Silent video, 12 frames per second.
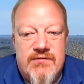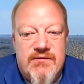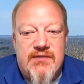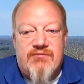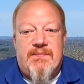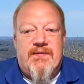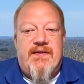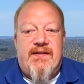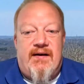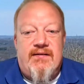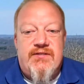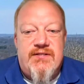disruptive
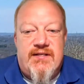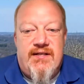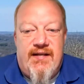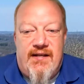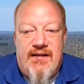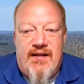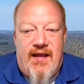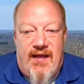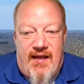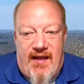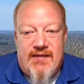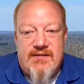technologies can
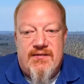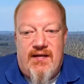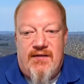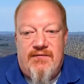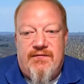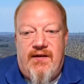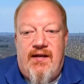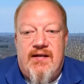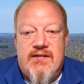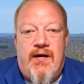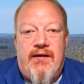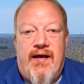enhance safety
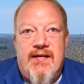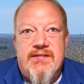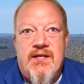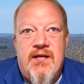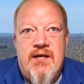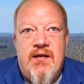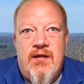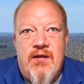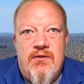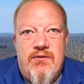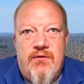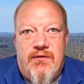as well as
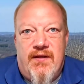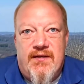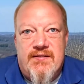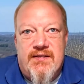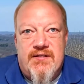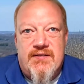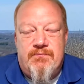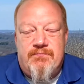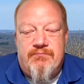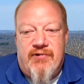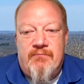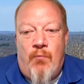do things such as
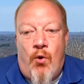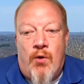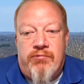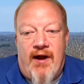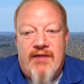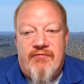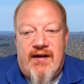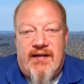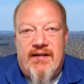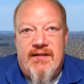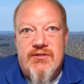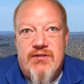bring more brand
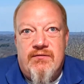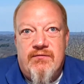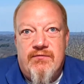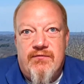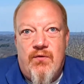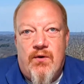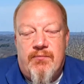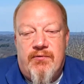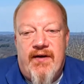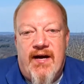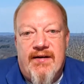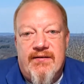recognition for
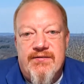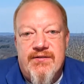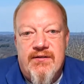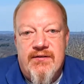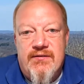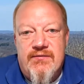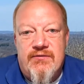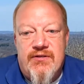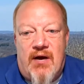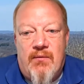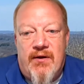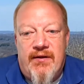providers. So
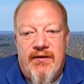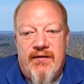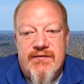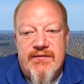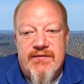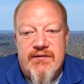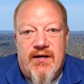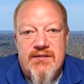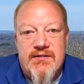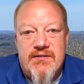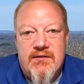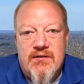John, why don't you give us your
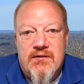thoughts?